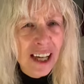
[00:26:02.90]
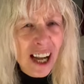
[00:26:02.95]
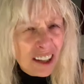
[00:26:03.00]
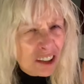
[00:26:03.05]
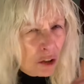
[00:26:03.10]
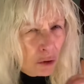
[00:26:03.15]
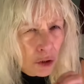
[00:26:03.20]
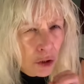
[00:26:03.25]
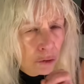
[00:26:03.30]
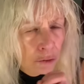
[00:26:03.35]
I
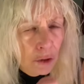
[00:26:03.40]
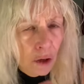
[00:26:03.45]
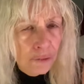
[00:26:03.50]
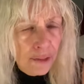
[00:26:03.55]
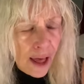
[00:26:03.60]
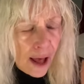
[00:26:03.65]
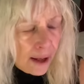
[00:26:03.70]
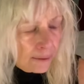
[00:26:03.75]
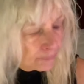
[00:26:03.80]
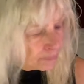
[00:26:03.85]
know you know
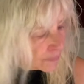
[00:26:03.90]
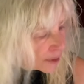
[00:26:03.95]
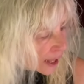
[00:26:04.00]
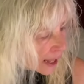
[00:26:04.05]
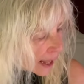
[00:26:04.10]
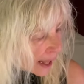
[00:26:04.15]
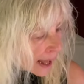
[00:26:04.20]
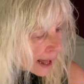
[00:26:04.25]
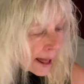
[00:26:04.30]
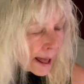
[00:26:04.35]
that.
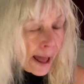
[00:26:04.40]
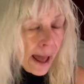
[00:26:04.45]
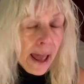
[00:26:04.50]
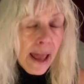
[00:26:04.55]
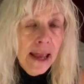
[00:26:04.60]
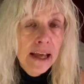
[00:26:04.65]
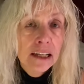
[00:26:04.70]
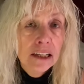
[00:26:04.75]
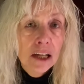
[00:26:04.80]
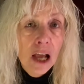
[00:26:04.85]

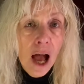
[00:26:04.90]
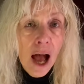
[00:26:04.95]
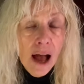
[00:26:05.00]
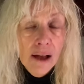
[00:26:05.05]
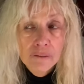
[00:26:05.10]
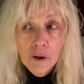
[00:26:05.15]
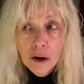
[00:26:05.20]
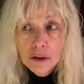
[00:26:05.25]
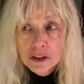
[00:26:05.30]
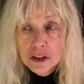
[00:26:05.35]
And
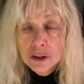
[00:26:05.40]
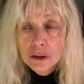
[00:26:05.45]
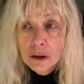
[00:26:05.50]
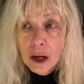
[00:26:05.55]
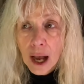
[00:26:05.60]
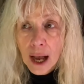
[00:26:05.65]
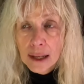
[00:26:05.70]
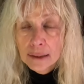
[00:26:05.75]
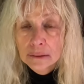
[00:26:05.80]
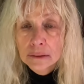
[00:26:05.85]
I've also
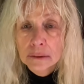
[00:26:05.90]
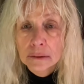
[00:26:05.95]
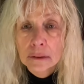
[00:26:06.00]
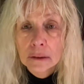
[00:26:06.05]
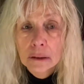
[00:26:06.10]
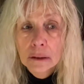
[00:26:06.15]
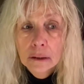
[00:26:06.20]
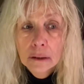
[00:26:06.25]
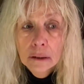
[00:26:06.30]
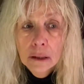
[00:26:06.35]
gotten
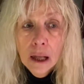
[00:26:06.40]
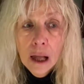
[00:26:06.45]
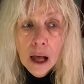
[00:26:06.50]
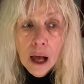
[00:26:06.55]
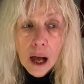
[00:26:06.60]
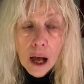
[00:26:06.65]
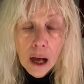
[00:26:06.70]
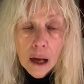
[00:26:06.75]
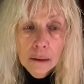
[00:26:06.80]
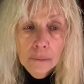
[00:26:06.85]

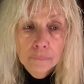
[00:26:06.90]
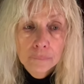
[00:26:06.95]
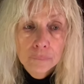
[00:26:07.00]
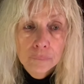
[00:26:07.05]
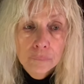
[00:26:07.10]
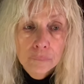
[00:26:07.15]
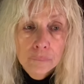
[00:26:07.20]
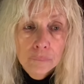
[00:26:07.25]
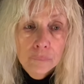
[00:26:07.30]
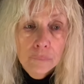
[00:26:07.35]
um,
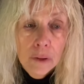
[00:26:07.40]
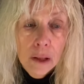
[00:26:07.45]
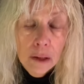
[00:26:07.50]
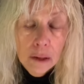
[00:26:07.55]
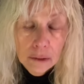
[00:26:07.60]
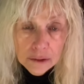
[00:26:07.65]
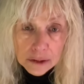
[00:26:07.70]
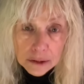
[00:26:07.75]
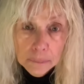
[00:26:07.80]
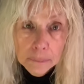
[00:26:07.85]

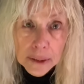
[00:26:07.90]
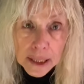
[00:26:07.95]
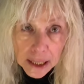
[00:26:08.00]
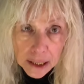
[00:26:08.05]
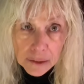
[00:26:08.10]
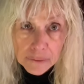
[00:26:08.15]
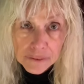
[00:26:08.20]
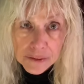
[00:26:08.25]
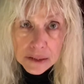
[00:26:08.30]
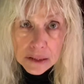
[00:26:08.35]
some
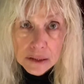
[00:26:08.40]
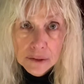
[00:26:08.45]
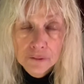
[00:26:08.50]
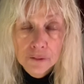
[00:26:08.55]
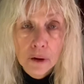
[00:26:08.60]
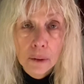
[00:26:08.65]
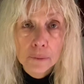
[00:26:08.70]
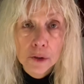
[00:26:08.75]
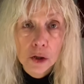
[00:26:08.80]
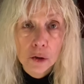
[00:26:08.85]
gifts
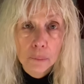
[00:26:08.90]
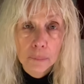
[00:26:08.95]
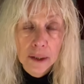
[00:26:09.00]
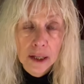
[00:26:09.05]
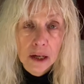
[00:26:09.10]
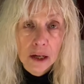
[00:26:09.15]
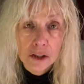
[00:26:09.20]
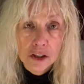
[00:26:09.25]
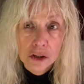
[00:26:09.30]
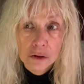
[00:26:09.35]
from you
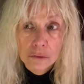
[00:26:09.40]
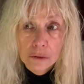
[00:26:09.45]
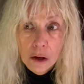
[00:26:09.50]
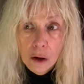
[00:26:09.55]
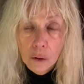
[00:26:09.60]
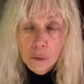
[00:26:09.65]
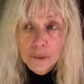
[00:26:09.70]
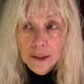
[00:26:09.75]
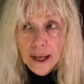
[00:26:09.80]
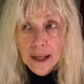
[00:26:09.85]
because you
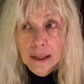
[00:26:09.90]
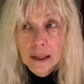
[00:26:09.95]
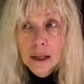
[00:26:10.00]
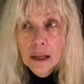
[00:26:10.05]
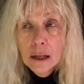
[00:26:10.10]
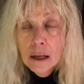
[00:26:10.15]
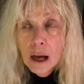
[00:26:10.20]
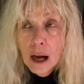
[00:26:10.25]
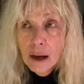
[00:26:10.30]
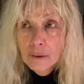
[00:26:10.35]
know that
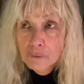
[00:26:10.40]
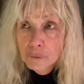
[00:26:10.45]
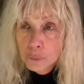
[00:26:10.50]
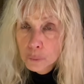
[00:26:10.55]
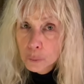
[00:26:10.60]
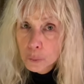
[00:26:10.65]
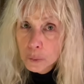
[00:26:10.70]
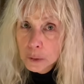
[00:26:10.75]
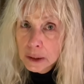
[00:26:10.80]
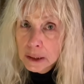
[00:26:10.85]

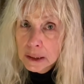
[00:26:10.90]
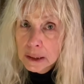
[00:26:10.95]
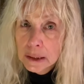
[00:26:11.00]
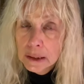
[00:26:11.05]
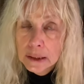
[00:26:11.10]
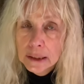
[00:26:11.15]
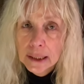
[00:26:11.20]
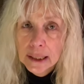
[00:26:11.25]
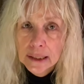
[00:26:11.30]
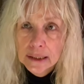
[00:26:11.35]
I've
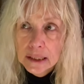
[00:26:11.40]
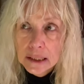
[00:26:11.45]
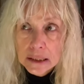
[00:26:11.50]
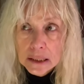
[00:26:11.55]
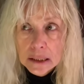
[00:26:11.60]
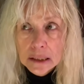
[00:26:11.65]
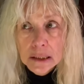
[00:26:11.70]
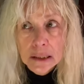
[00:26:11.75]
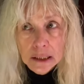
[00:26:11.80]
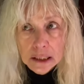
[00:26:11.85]
really,
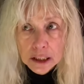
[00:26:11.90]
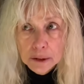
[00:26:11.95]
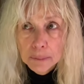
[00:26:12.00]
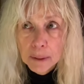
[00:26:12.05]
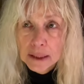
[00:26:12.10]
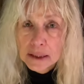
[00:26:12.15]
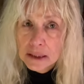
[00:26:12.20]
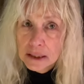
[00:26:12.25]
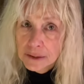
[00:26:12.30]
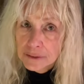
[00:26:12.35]
this is
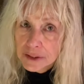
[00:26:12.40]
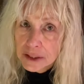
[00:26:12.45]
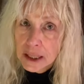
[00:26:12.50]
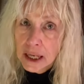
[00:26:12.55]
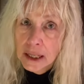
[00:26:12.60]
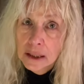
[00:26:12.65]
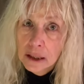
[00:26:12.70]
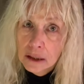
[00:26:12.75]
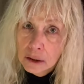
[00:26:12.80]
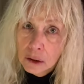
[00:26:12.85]
expensive
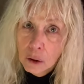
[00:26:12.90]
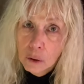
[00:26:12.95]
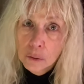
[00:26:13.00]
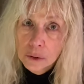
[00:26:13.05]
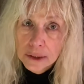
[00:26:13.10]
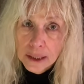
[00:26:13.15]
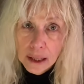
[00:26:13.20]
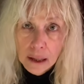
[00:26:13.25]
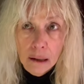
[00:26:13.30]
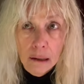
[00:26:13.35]
staying in a
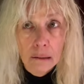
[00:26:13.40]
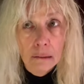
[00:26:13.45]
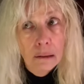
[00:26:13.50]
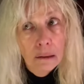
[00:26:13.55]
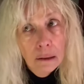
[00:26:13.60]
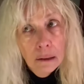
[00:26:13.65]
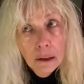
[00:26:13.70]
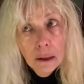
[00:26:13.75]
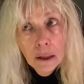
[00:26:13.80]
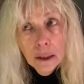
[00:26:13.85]
hotel.
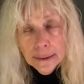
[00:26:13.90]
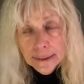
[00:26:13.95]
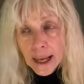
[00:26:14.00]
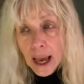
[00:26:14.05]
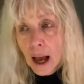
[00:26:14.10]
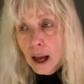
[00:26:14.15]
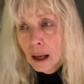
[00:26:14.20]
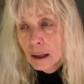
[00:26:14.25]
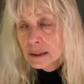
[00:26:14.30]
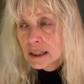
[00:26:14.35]

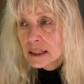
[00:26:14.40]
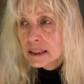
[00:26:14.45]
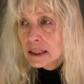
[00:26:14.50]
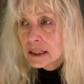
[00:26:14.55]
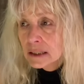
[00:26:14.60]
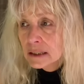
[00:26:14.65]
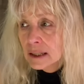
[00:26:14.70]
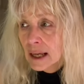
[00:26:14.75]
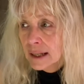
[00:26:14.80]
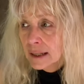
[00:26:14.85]
Yeah, this
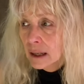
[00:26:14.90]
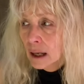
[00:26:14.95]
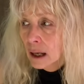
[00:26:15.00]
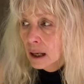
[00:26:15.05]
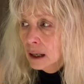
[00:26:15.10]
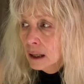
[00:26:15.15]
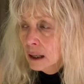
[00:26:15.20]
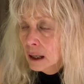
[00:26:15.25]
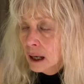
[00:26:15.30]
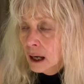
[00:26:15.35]
is like
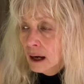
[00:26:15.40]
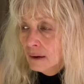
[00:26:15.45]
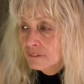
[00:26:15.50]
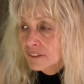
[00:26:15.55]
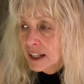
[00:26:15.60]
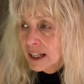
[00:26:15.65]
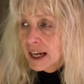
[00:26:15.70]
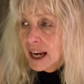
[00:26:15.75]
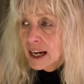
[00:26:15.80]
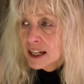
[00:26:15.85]
a, a
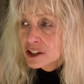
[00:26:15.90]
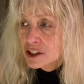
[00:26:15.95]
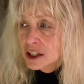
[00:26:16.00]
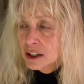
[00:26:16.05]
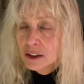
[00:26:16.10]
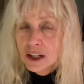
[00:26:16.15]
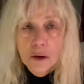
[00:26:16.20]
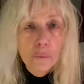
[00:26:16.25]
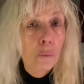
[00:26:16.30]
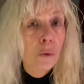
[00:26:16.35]

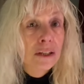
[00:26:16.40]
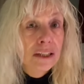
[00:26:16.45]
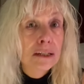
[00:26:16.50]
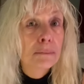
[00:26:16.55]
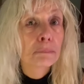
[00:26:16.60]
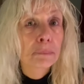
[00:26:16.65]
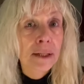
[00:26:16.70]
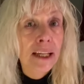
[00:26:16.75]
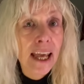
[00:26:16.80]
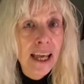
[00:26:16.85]
vacation that
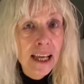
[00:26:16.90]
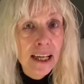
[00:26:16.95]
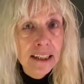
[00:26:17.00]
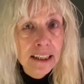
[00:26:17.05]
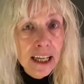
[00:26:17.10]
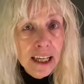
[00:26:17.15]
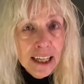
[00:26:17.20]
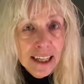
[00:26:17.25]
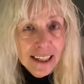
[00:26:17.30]
wasn't planned,